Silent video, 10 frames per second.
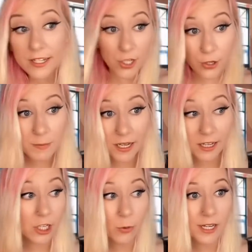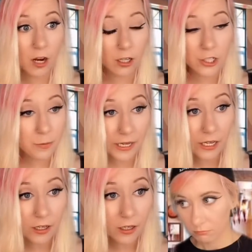Excuse me, can you acknowledge
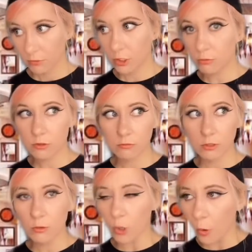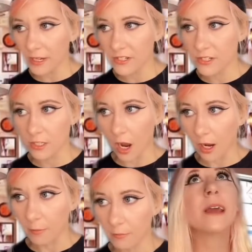me? You you told me to
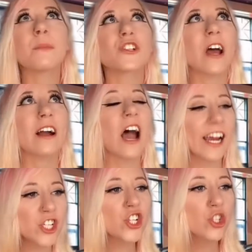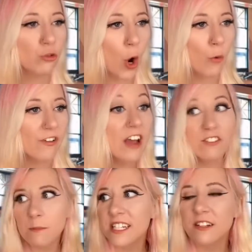stop. Amberjack, I just drove
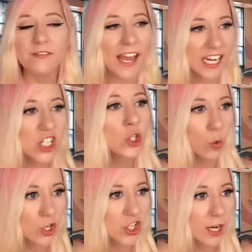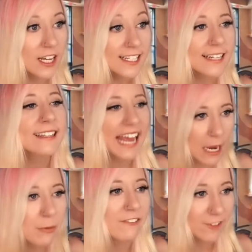from Savannah, Georgia to
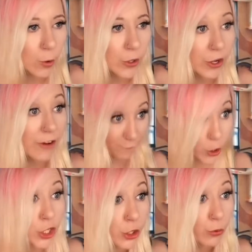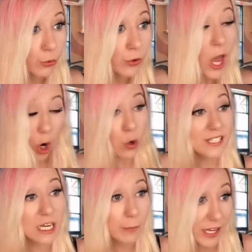Tampa, Florida for you.
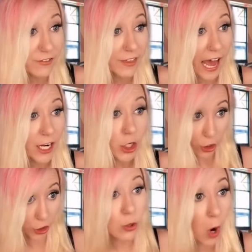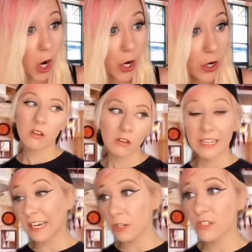Who's going to pay for that? You are.
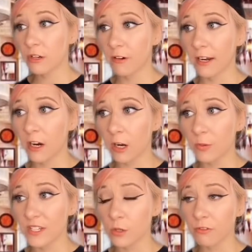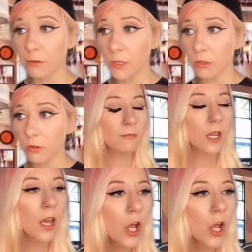Can I use the credit card we stole from you?